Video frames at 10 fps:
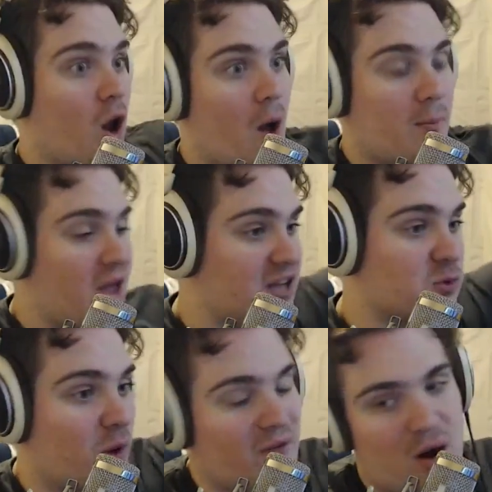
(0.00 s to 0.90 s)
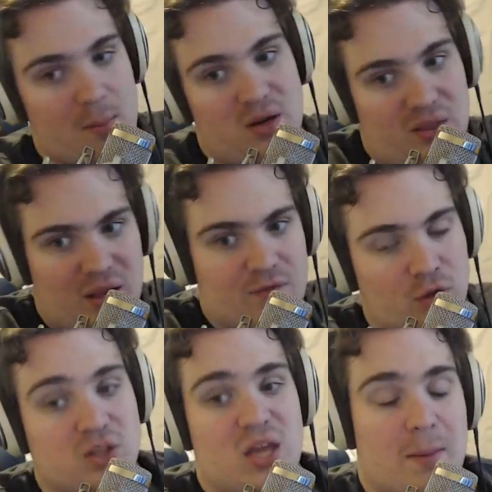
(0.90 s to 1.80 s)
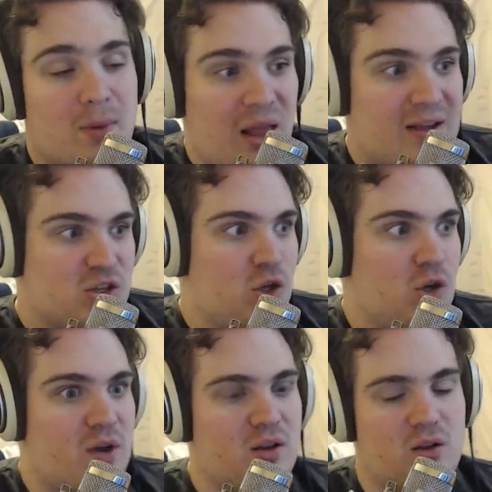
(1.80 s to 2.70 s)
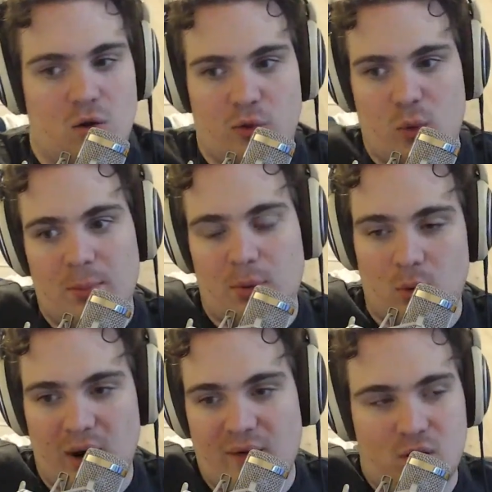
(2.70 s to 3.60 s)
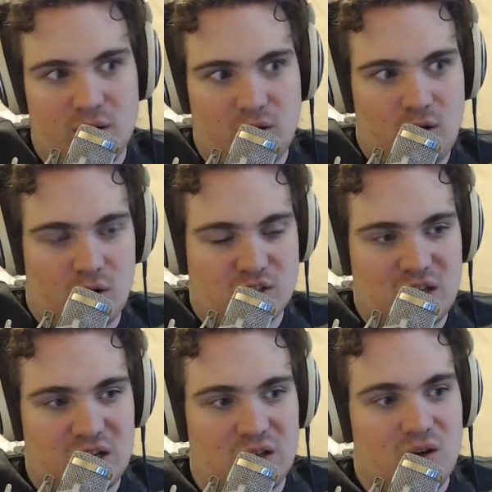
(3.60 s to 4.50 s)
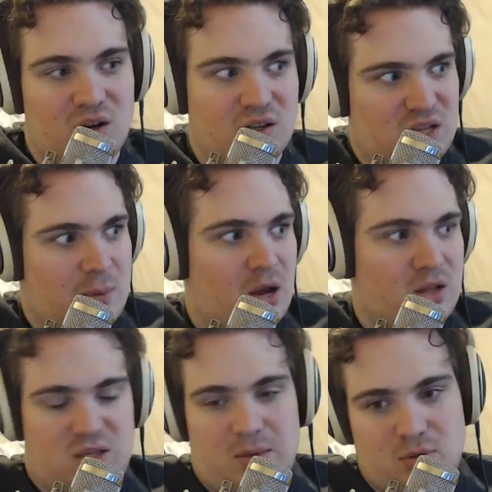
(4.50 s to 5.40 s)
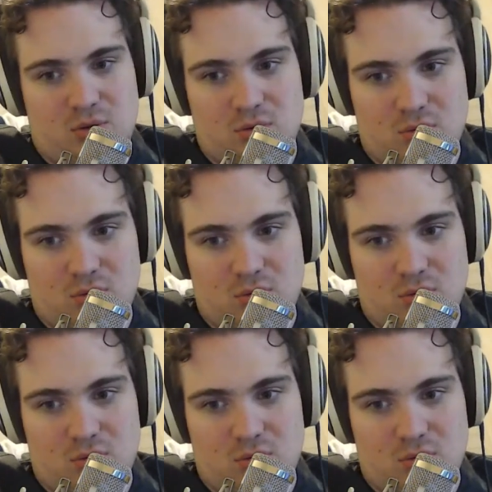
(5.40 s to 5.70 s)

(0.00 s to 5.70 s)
Comcast whatever. I mean, like if you look at the MLS and you've got, the Red Bull whatever in New York City, same concept.